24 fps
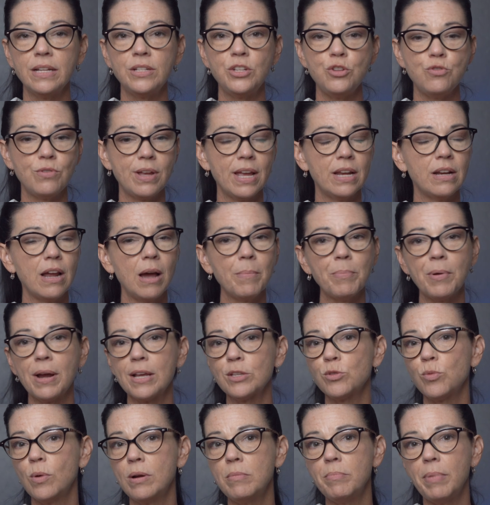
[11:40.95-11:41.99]
You cannot
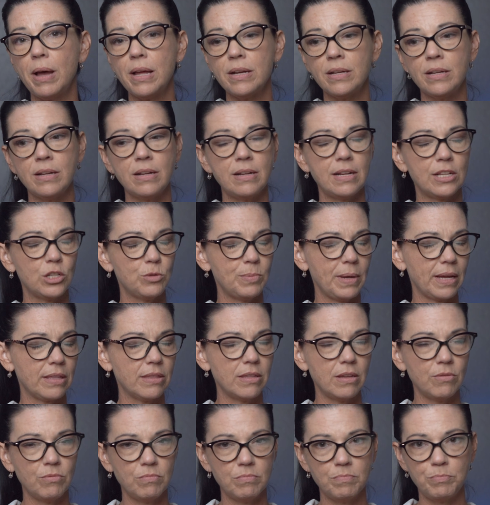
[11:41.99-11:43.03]
press one button and expect
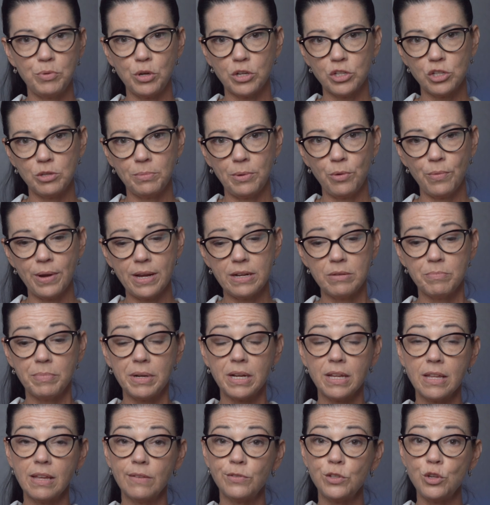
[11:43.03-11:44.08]
the book to be written,
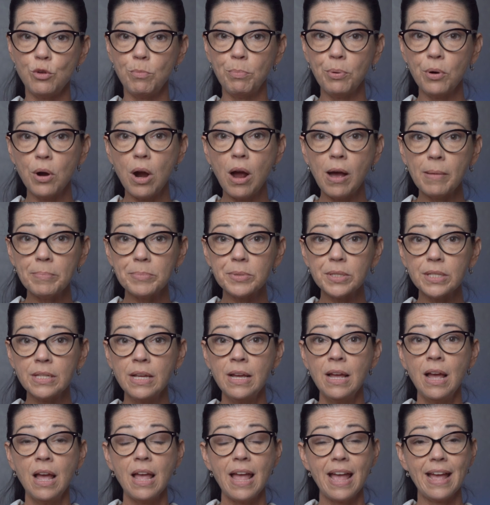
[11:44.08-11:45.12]
but it gives you prompts
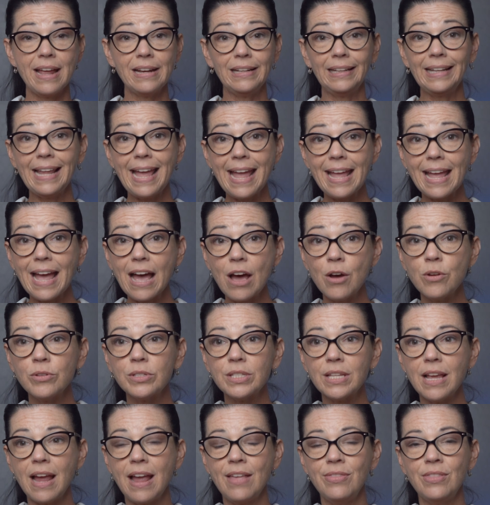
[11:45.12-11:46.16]
and
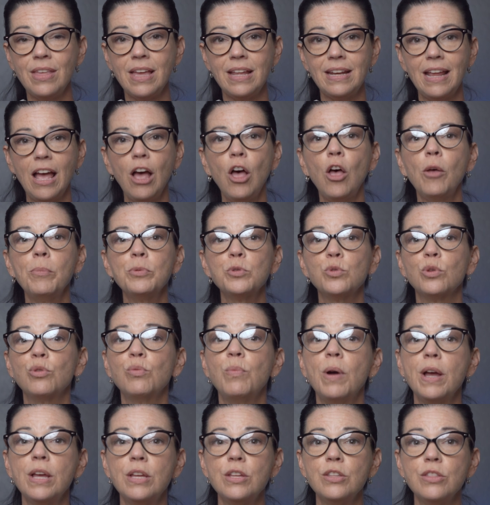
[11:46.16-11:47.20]
layouts and then helps with
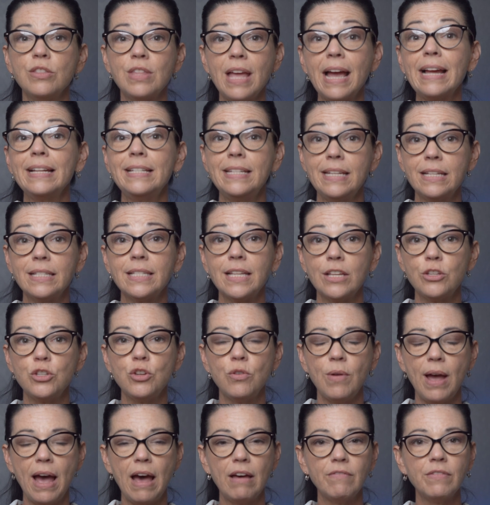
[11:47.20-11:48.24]
what the ideas that
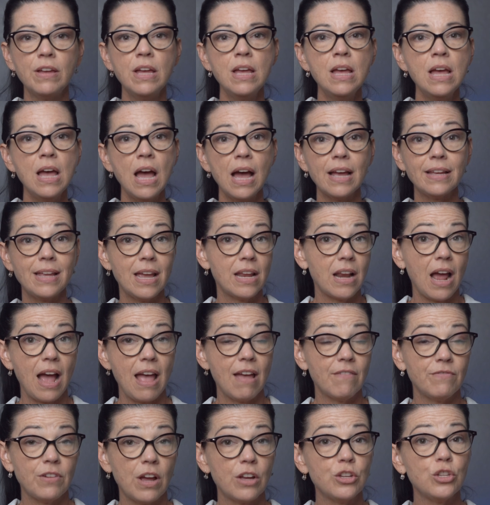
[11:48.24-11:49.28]
you have. Again, I
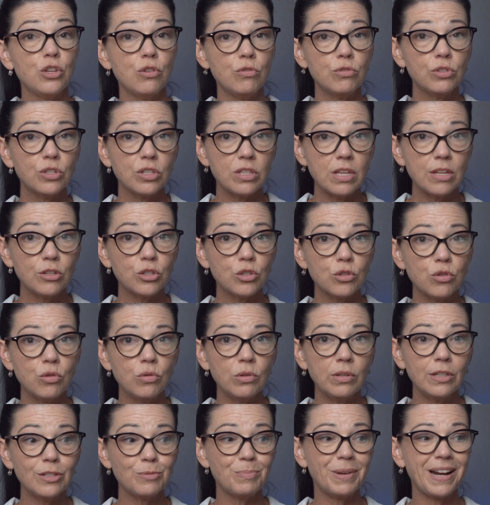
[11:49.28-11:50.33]
have not used these
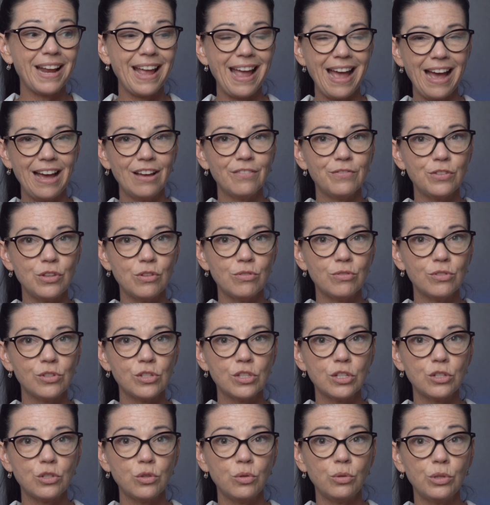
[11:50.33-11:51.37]
tools, but I have
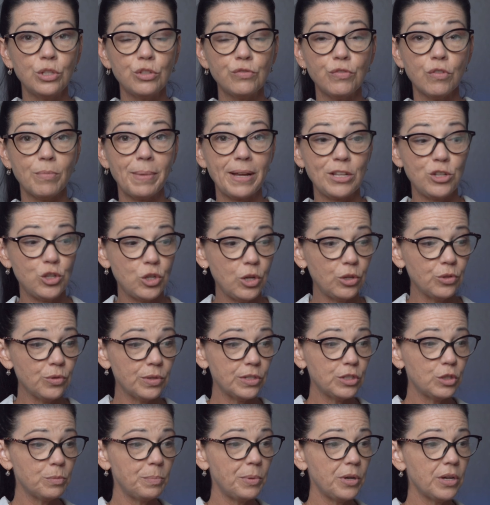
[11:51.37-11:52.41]
used the tools for my
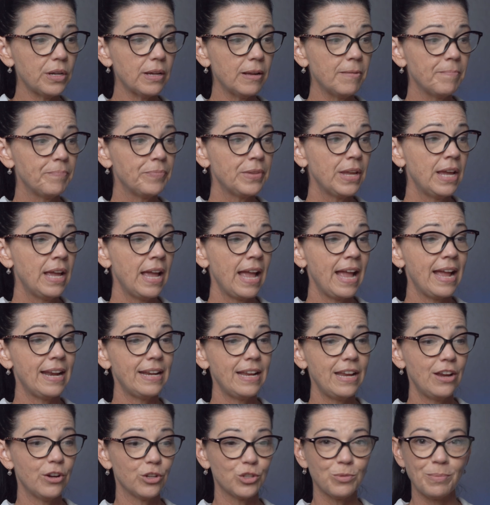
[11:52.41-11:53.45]
children's book.
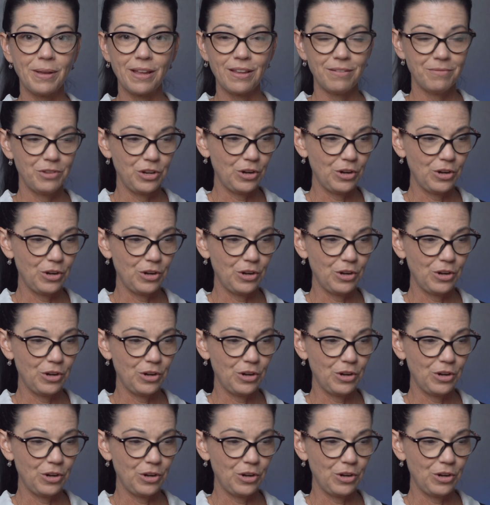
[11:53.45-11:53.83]
And here's my,